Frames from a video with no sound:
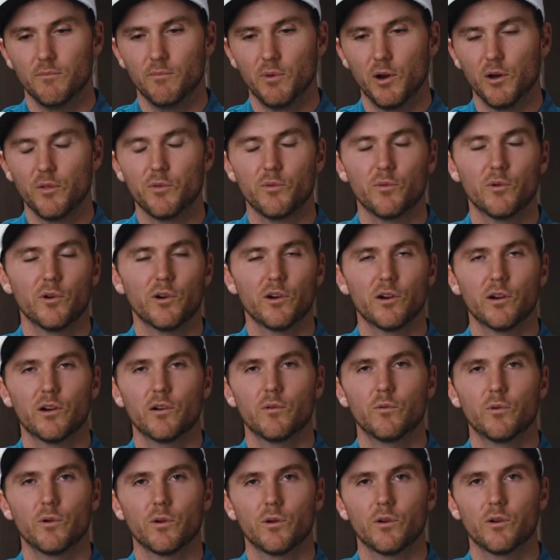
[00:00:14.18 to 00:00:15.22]
Both
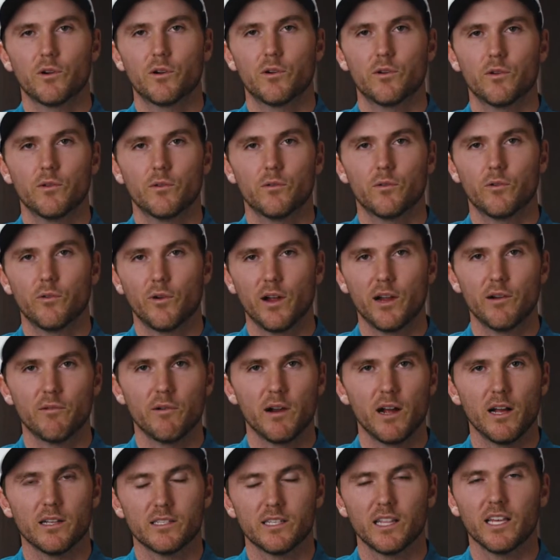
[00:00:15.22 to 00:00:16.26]
were great
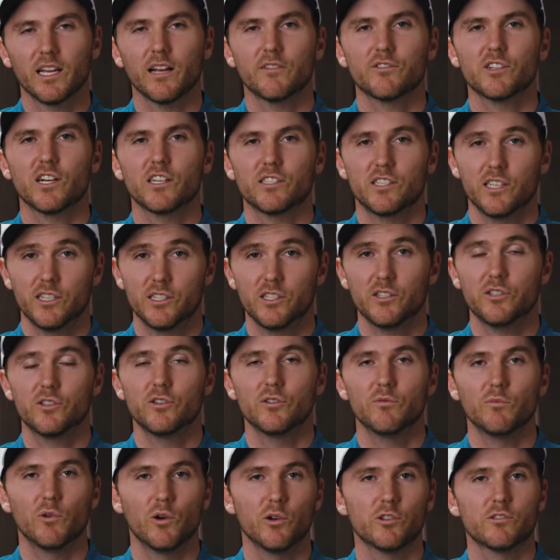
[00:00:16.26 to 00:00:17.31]
rounds. I think I've shot
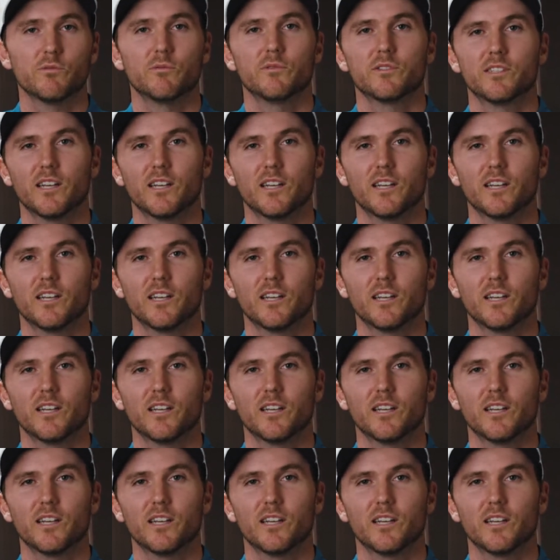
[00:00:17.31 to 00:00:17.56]
62 multiple